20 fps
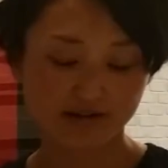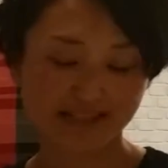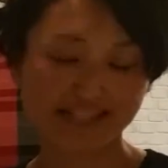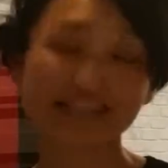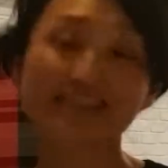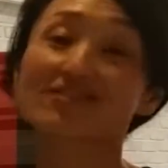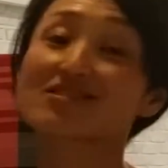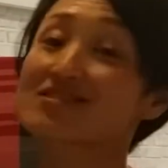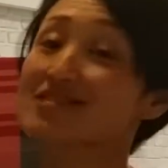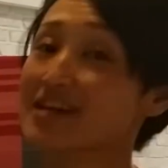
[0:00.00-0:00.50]

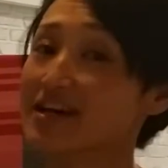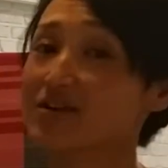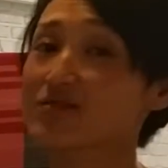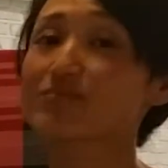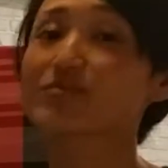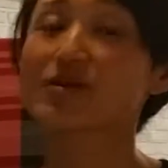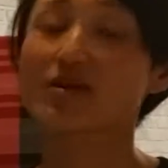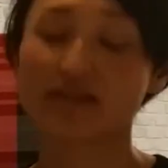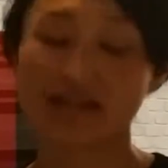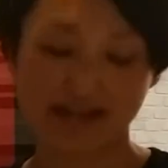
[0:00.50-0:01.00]
textile
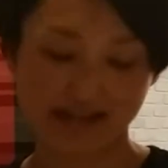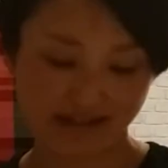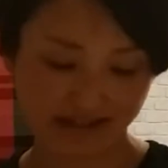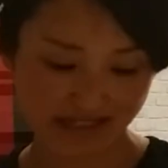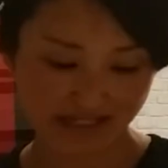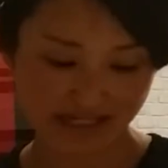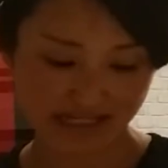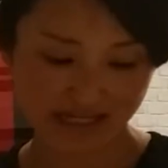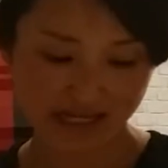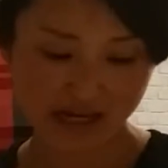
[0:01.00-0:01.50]

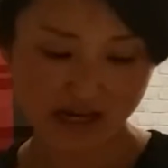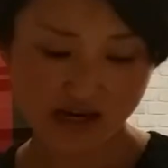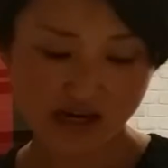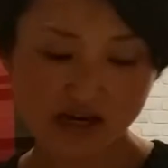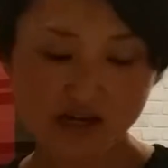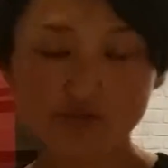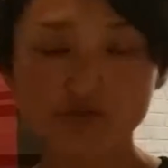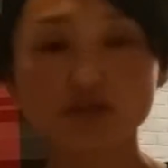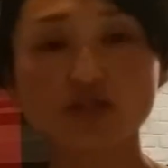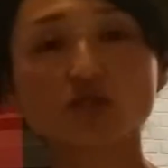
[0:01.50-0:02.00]
products,
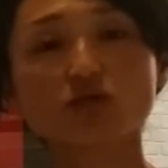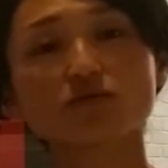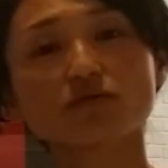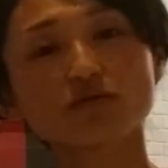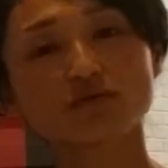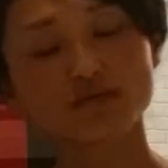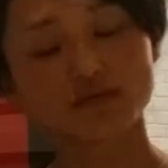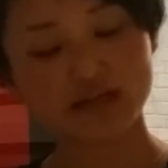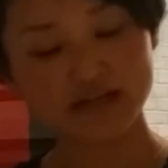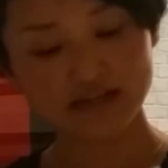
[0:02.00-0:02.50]
which
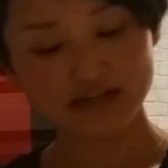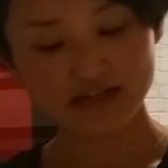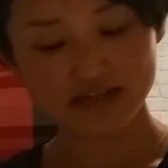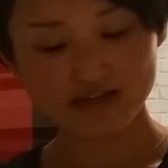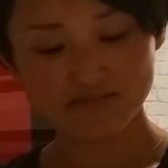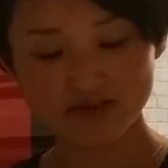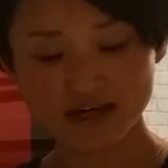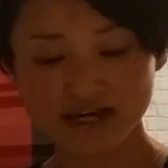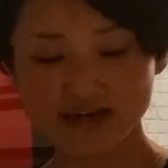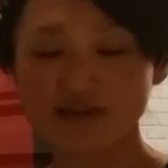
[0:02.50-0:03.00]
will bring
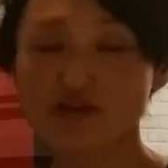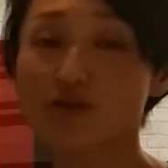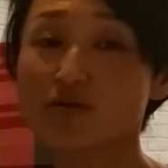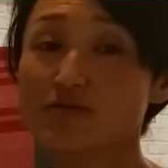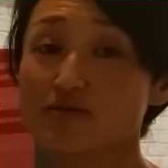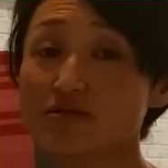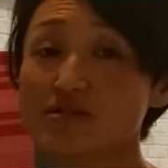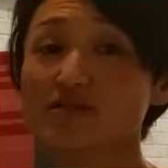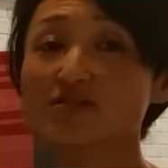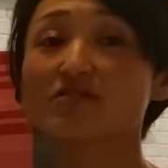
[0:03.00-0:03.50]
them a
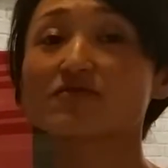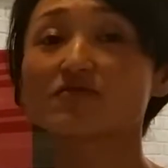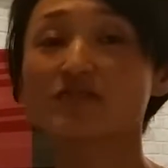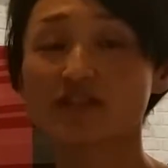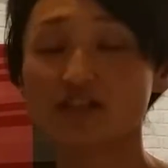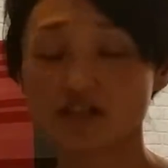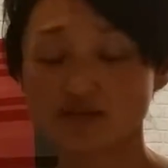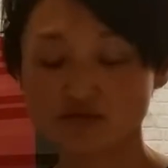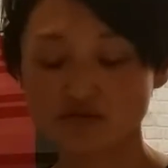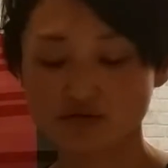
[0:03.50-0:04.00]
constant
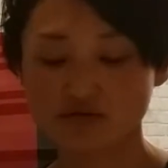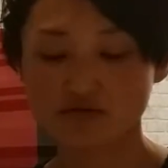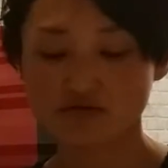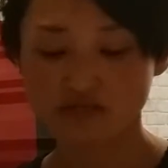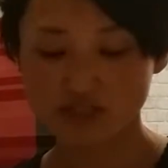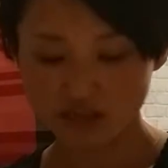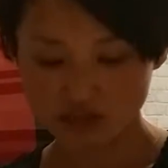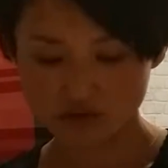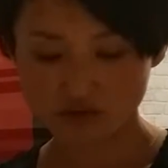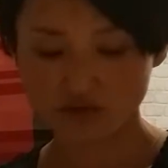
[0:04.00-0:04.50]
financial
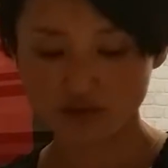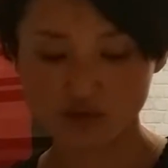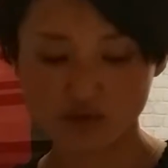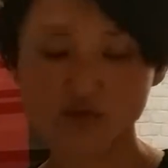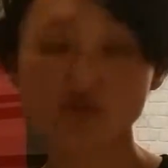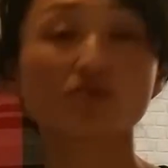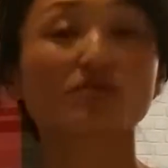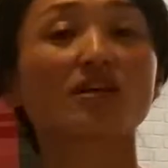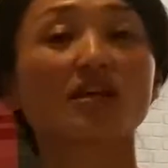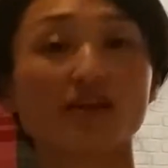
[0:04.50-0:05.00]
resource
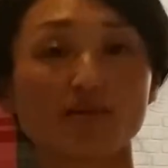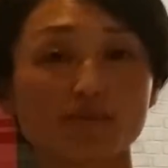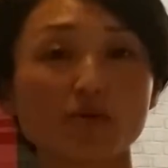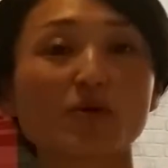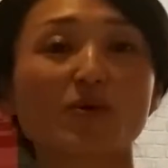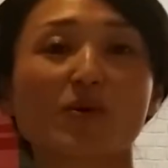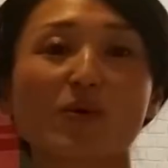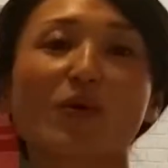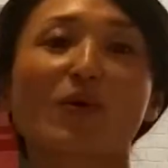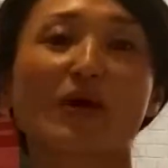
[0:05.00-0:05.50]
to keep
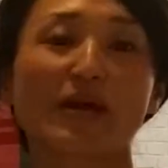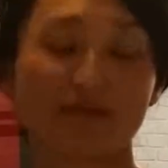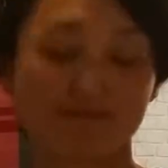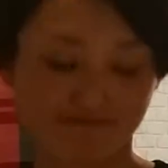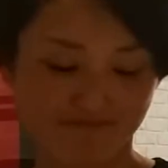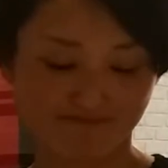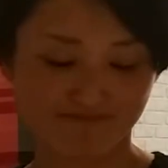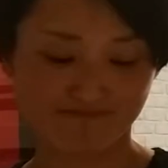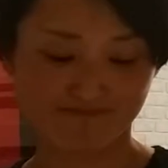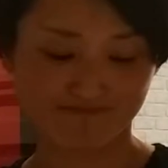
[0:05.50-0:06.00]
on going.
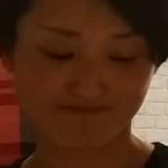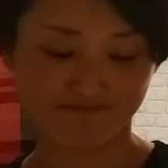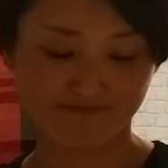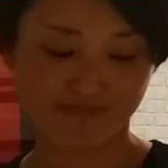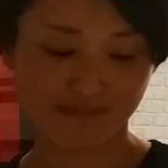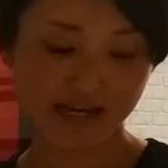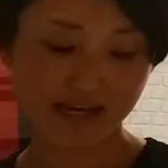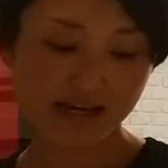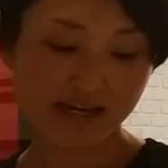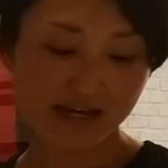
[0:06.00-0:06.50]

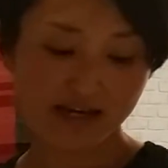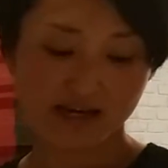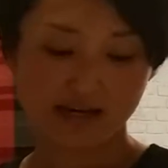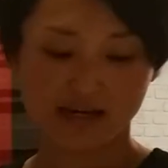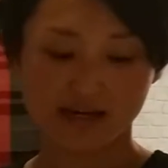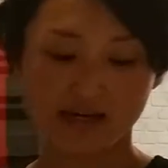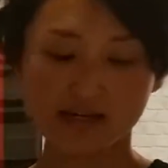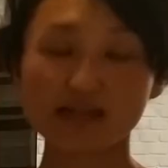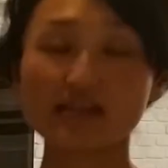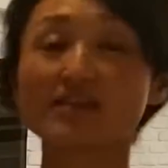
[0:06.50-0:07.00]

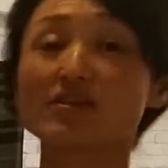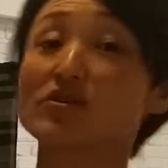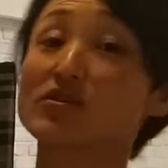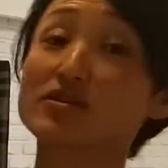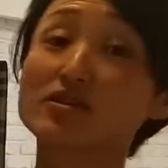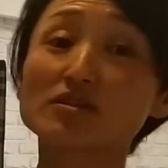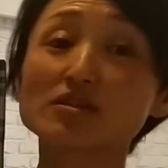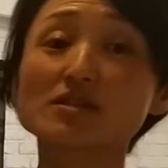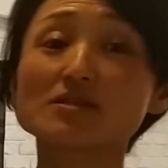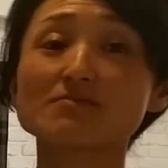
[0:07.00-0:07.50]
In
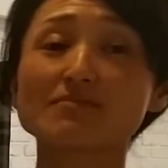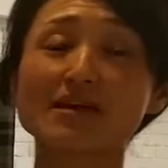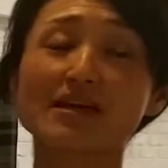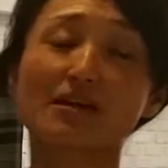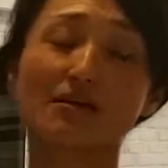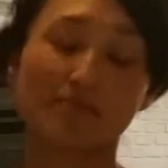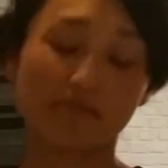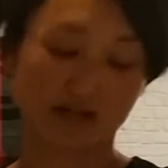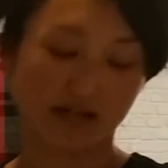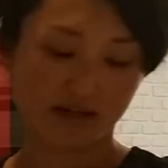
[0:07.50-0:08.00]
order to
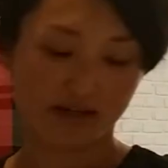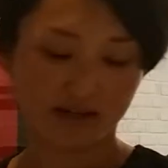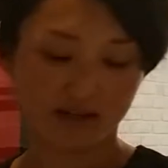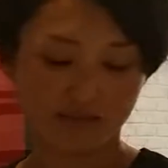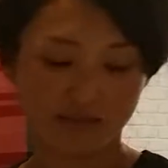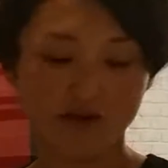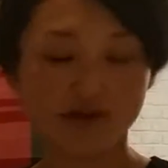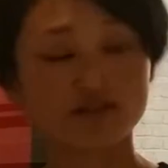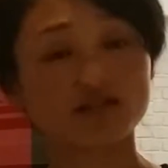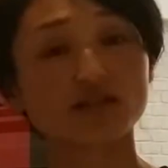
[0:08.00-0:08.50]
make my
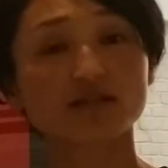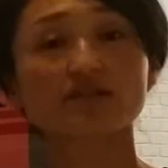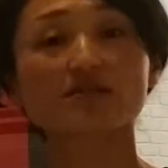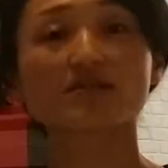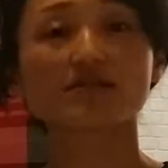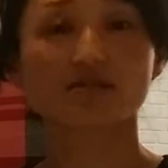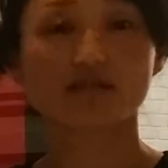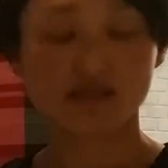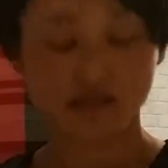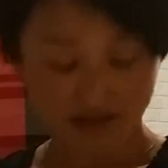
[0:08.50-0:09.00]
projects
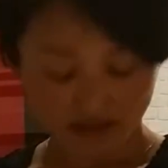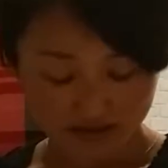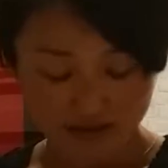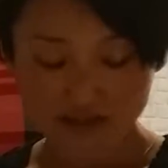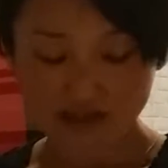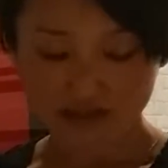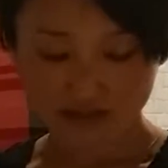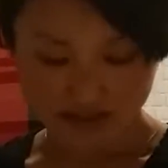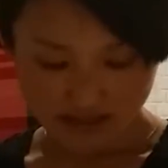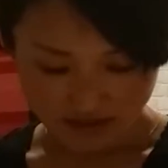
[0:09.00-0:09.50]

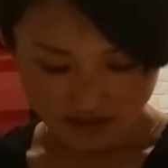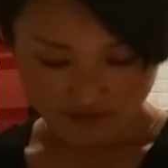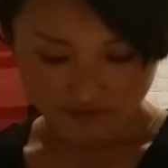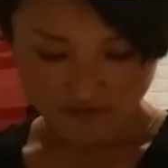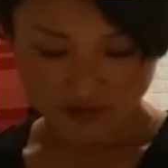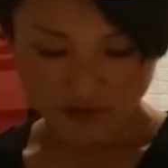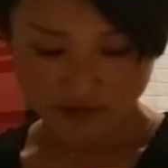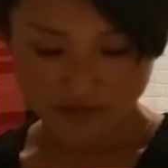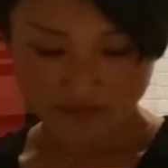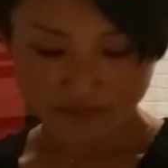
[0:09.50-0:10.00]

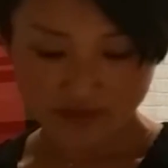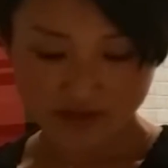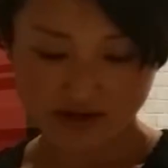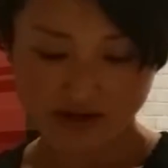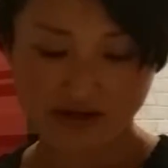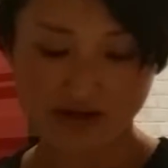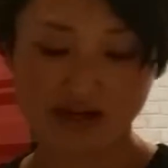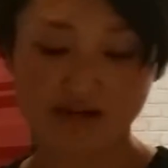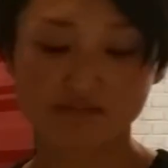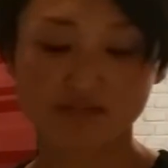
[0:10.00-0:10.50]
successful,
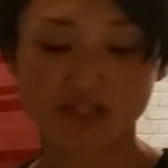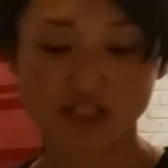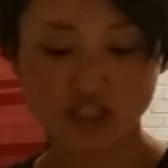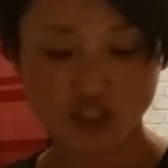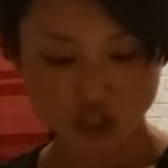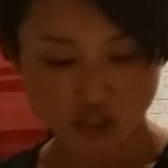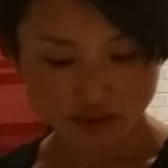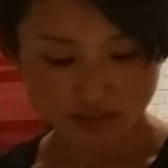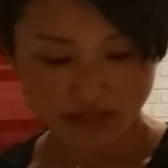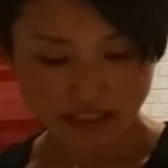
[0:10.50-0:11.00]
I am
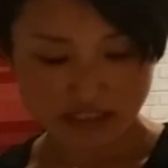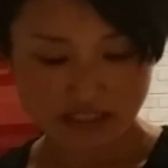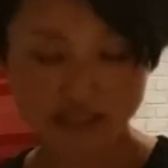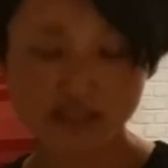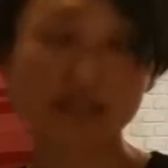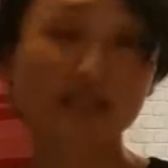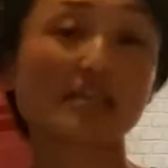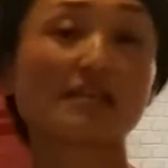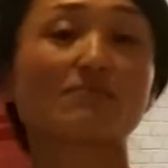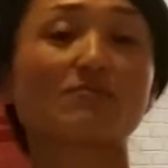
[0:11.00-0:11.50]
determined to
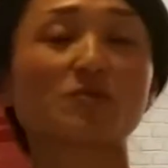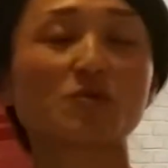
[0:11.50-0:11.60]
keep